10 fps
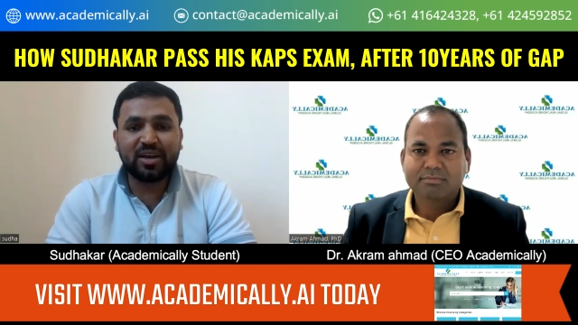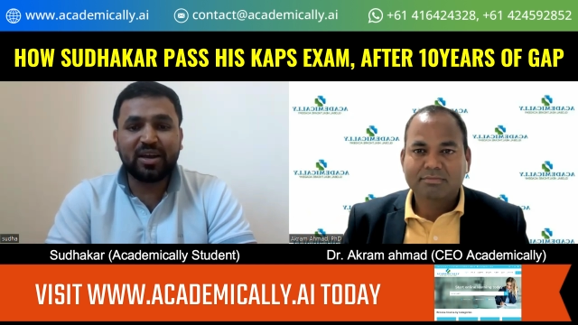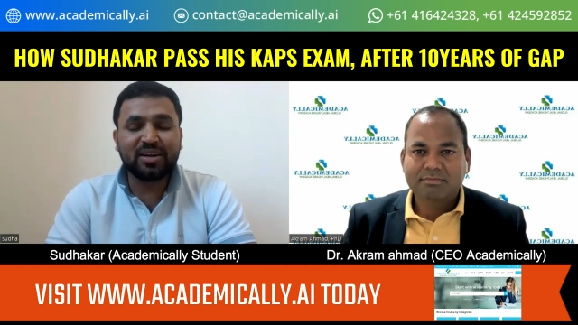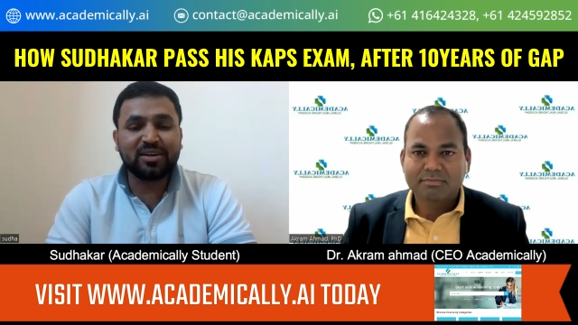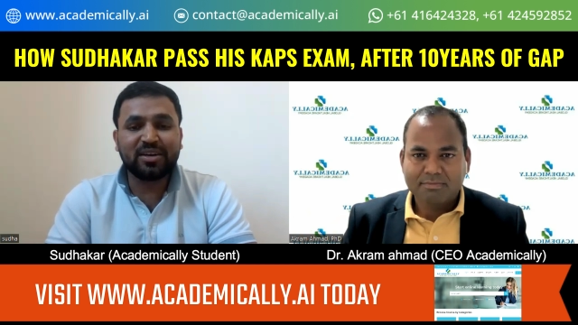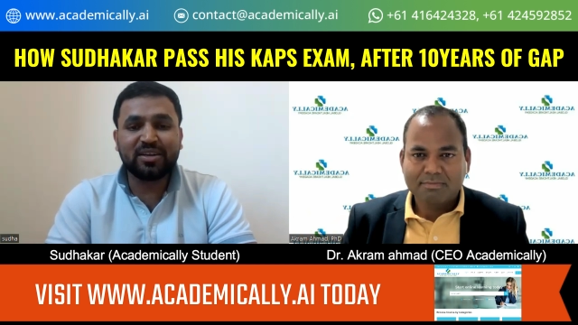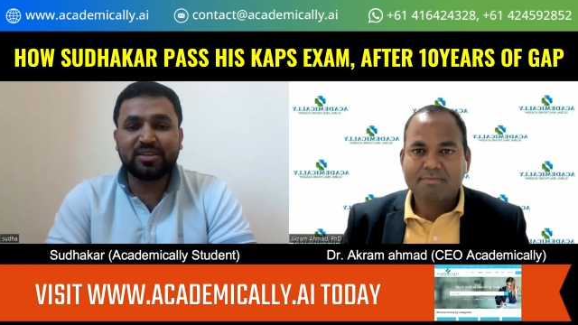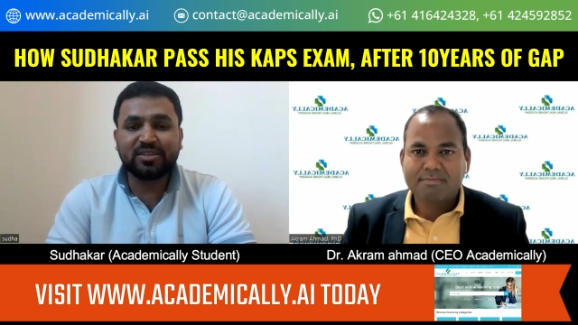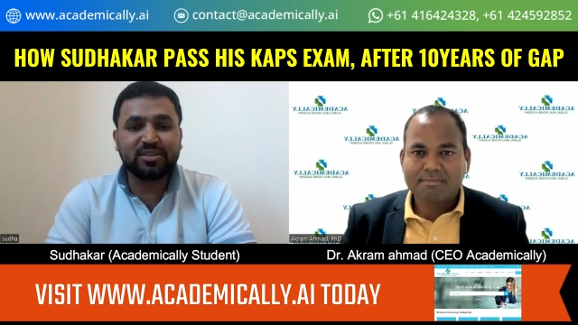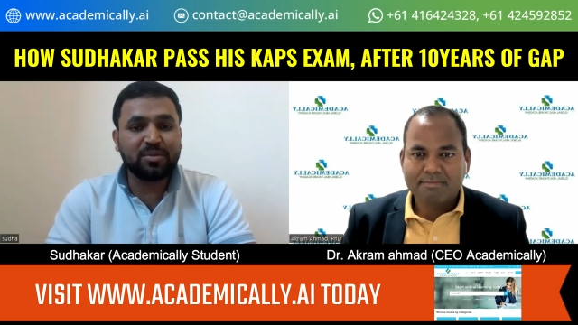Speaker 1: and uh,
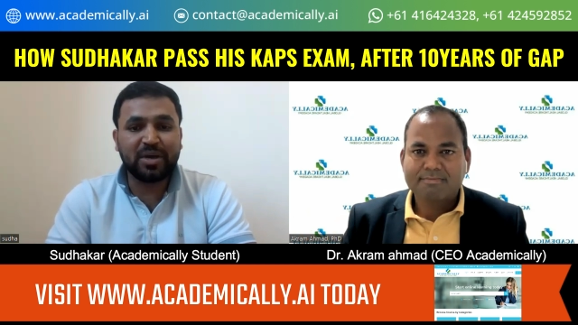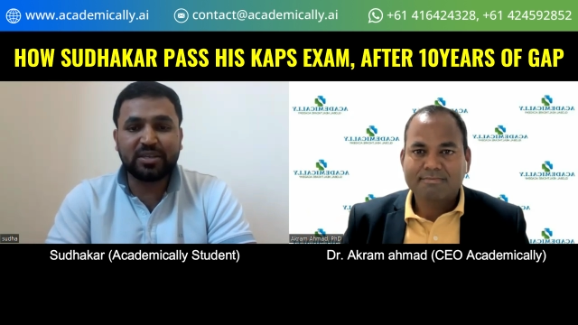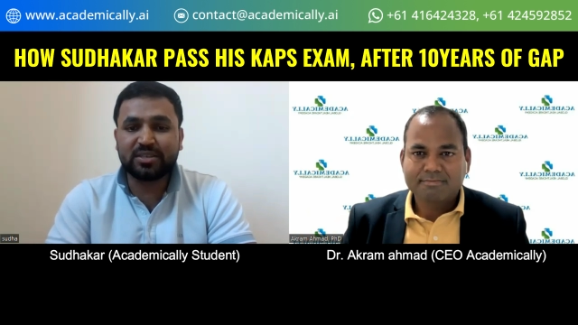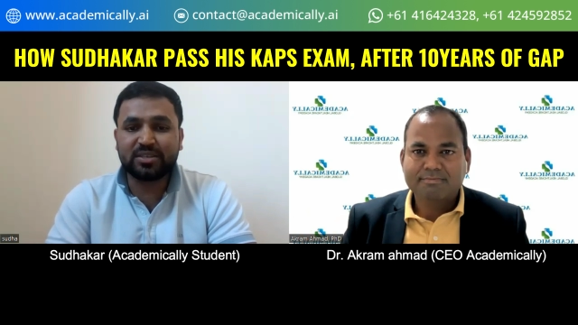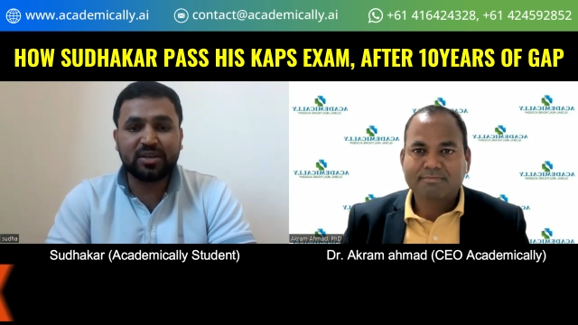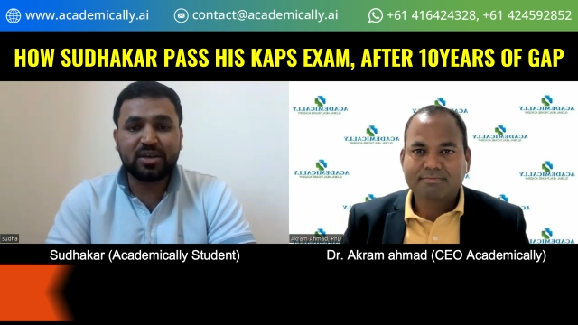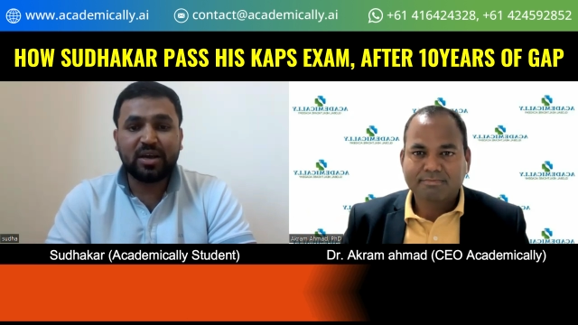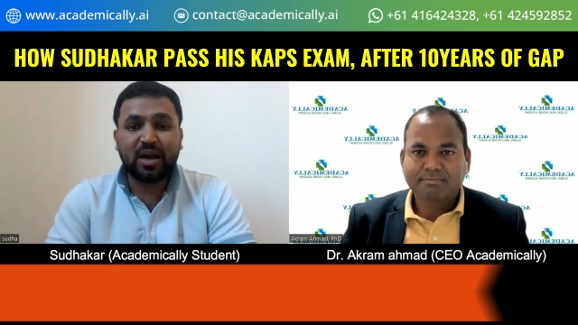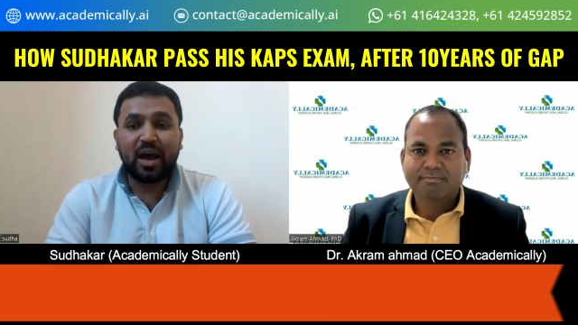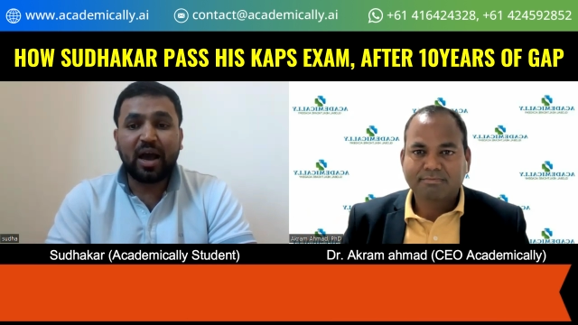this is the best
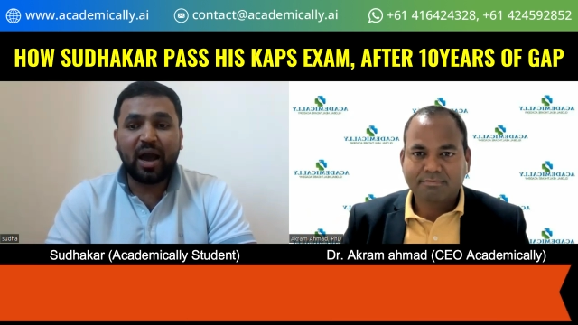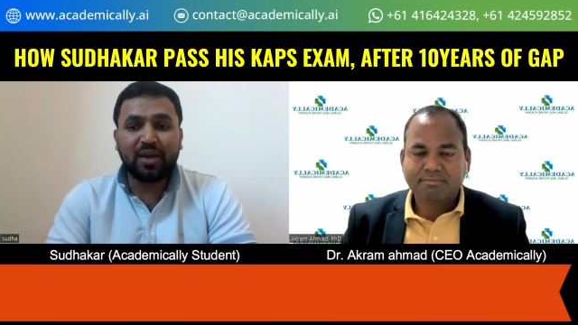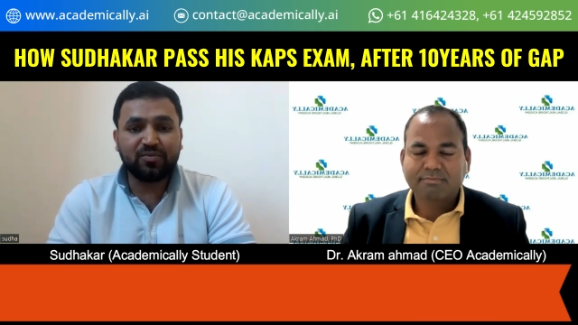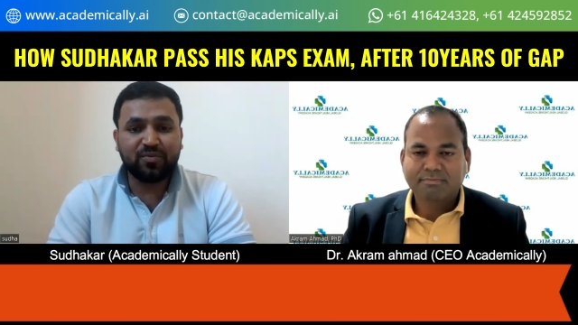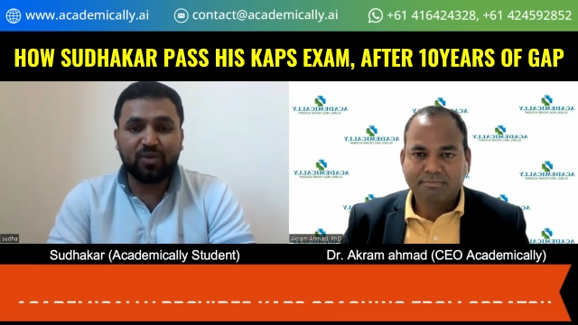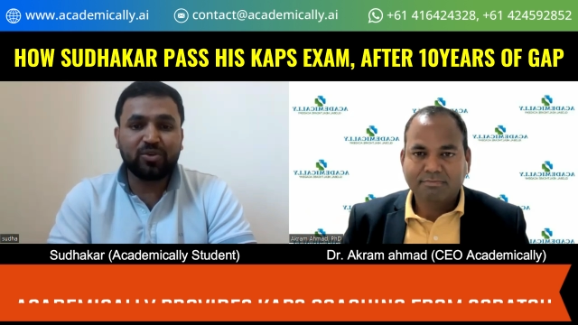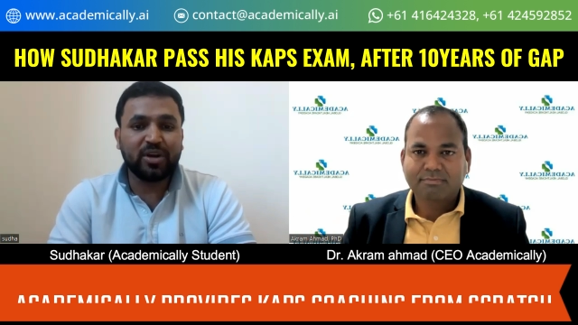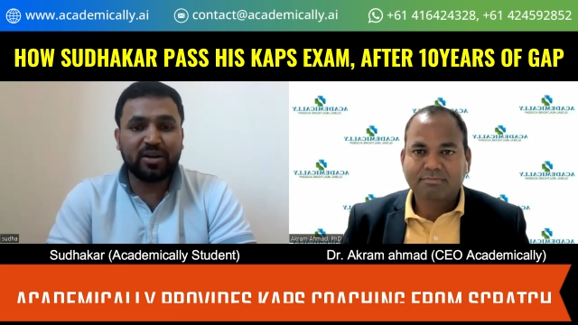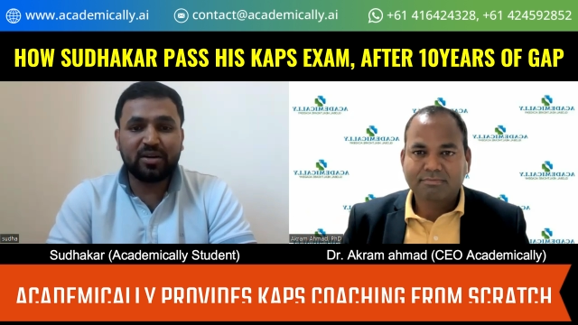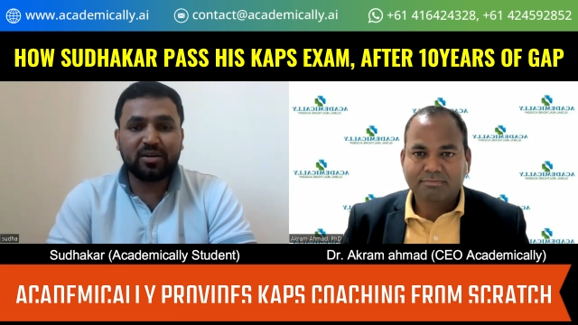I found
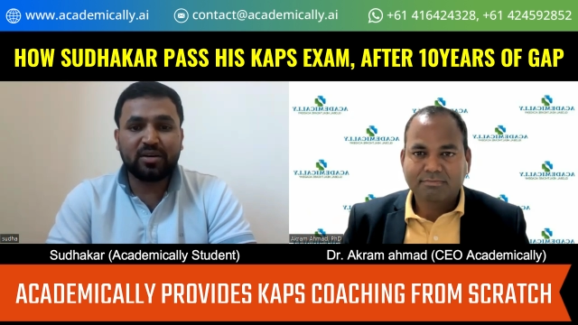it.